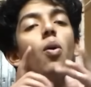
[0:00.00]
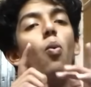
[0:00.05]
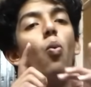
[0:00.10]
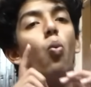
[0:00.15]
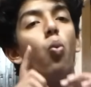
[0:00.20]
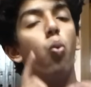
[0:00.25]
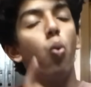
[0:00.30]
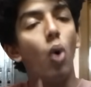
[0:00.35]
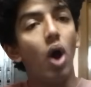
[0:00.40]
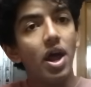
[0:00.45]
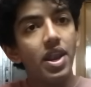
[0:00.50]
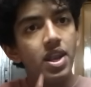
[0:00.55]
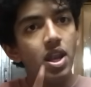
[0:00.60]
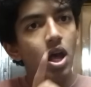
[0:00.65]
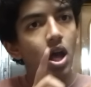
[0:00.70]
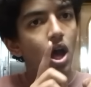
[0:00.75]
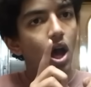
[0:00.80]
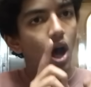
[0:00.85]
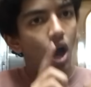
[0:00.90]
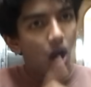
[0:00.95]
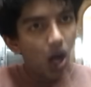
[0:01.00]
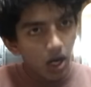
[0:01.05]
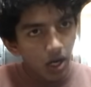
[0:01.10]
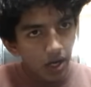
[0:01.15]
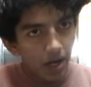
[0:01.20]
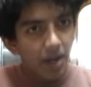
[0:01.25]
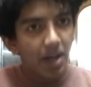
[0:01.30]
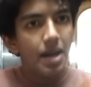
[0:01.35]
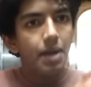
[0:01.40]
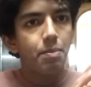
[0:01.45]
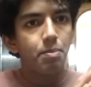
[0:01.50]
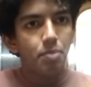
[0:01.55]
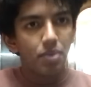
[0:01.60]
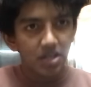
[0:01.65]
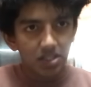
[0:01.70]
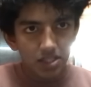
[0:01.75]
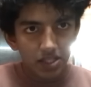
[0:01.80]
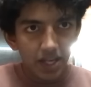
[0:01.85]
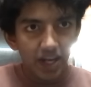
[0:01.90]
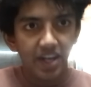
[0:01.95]

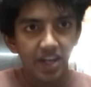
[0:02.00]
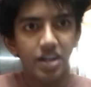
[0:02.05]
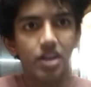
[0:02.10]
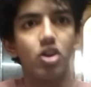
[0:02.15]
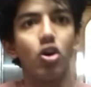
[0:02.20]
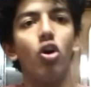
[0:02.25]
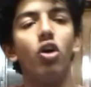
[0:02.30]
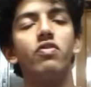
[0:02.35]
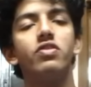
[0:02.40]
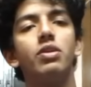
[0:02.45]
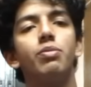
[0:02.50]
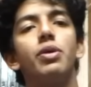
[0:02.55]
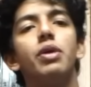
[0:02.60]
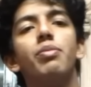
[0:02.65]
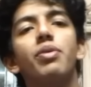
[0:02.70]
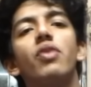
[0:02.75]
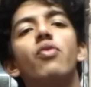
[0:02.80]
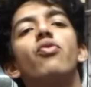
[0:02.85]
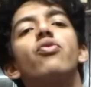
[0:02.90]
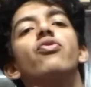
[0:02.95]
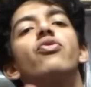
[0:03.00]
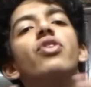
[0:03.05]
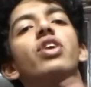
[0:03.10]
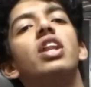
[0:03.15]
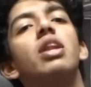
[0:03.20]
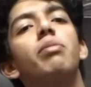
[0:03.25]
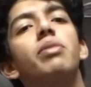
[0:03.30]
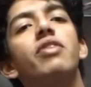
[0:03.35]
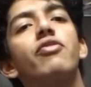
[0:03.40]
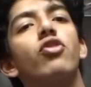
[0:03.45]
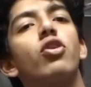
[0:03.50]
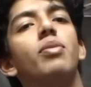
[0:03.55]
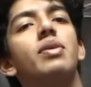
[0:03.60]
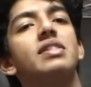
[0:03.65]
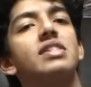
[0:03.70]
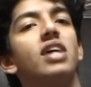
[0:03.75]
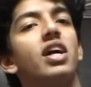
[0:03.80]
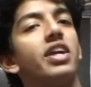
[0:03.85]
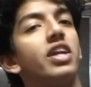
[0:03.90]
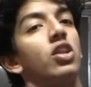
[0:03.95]
100% of the paper will be from
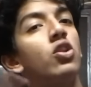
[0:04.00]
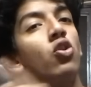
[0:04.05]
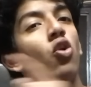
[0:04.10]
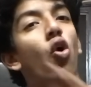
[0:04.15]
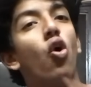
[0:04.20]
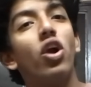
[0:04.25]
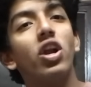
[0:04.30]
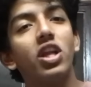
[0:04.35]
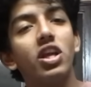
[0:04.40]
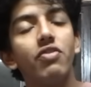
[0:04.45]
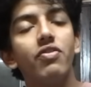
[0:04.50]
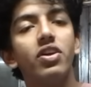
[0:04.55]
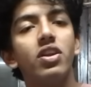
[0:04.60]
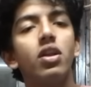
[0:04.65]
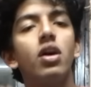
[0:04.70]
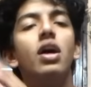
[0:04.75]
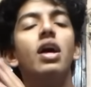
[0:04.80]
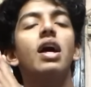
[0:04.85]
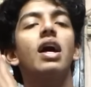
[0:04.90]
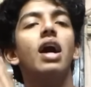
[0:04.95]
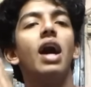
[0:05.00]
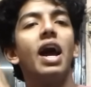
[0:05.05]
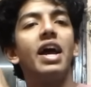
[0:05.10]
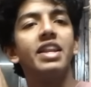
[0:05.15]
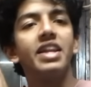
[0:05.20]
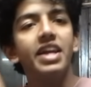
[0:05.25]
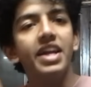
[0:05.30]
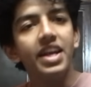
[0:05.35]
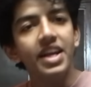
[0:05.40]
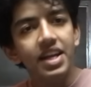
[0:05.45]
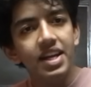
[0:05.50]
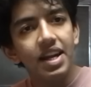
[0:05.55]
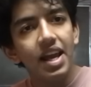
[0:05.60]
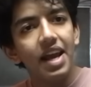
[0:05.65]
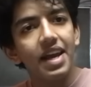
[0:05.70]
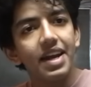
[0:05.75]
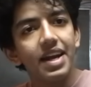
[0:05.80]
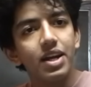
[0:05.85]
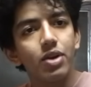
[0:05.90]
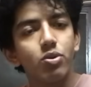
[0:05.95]
NCERT. Not even an
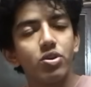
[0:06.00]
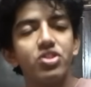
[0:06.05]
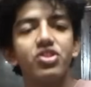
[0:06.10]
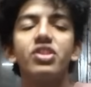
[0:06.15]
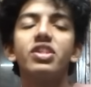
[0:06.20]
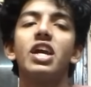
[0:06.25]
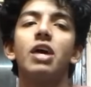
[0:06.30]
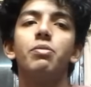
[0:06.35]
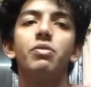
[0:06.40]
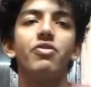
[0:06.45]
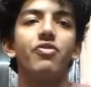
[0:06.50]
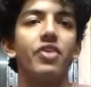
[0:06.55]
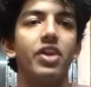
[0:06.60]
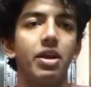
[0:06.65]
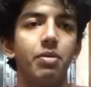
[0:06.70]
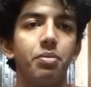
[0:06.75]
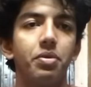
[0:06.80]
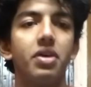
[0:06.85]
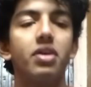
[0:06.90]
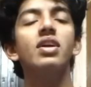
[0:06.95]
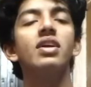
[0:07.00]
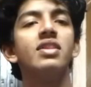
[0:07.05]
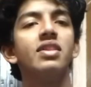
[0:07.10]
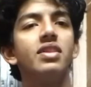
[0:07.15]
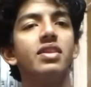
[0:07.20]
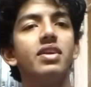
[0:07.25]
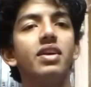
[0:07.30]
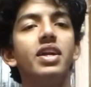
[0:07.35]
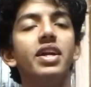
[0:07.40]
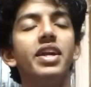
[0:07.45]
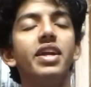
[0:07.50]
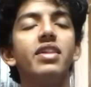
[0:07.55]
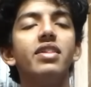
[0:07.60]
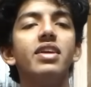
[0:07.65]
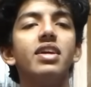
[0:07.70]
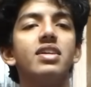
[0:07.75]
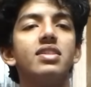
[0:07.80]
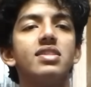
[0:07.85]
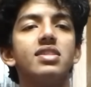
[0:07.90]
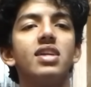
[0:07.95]
indirect question can be framed. Reading the
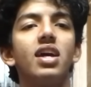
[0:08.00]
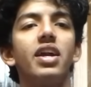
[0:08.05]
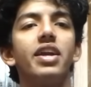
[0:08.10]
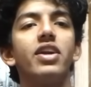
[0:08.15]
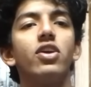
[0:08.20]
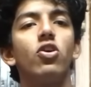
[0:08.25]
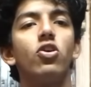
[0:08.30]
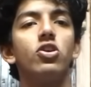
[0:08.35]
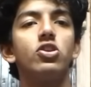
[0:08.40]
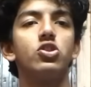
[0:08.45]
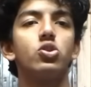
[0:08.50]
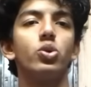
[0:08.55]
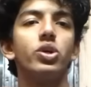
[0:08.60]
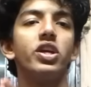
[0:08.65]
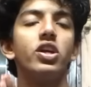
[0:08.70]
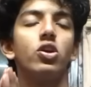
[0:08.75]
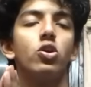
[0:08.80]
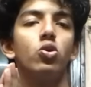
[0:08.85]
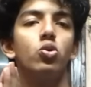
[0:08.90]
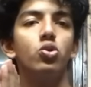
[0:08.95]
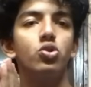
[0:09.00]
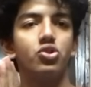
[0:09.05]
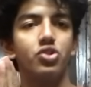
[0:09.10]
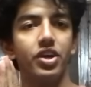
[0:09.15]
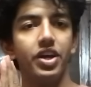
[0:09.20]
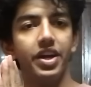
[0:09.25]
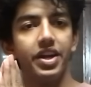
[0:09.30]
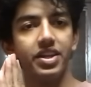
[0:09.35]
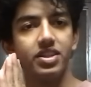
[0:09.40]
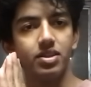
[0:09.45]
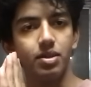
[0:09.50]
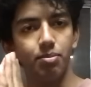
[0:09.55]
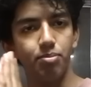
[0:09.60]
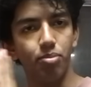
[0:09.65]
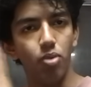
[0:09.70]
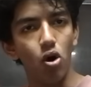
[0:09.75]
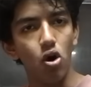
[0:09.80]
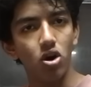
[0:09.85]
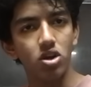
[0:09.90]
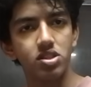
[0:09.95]
NCERT also includes reading the
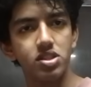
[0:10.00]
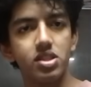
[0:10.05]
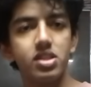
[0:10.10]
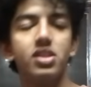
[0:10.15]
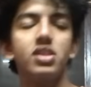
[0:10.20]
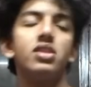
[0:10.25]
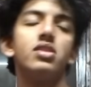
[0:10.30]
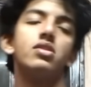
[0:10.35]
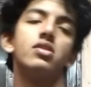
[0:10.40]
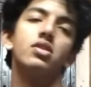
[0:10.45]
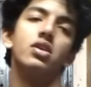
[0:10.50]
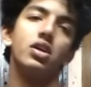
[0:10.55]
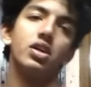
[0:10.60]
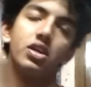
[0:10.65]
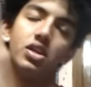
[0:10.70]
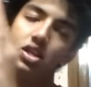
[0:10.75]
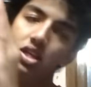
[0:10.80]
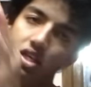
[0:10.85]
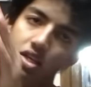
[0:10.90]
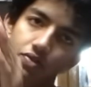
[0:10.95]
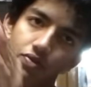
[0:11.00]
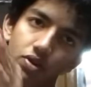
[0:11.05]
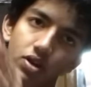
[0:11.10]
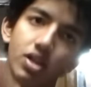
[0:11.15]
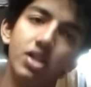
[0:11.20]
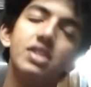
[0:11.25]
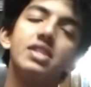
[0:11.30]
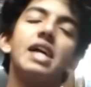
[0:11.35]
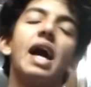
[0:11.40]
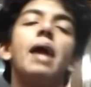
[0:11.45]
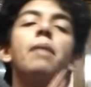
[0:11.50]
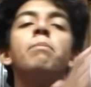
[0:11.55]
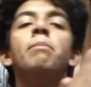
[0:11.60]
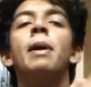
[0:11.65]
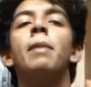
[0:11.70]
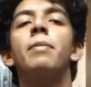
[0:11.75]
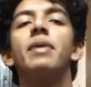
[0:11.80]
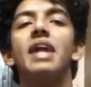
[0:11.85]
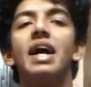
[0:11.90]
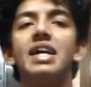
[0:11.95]
boxes, the keywords, and
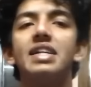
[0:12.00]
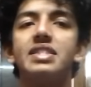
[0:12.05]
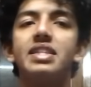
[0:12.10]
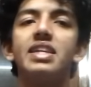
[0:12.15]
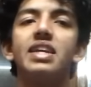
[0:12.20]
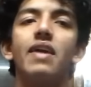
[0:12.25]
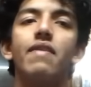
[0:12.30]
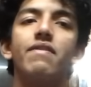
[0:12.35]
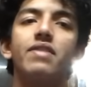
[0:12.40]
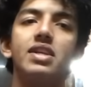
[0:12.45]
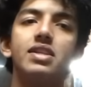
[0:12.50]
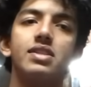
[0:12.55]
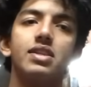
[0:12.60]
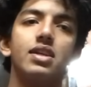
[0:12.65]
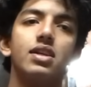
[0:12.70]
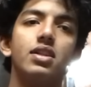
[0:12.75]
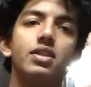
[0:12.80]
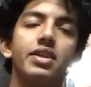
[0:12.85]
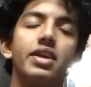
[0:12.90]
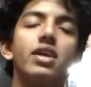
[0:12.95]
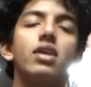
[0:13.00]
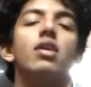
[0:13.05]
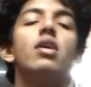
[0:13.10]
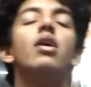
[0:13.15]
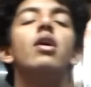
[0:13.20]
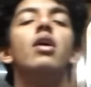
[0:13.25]
memorizing every single thing.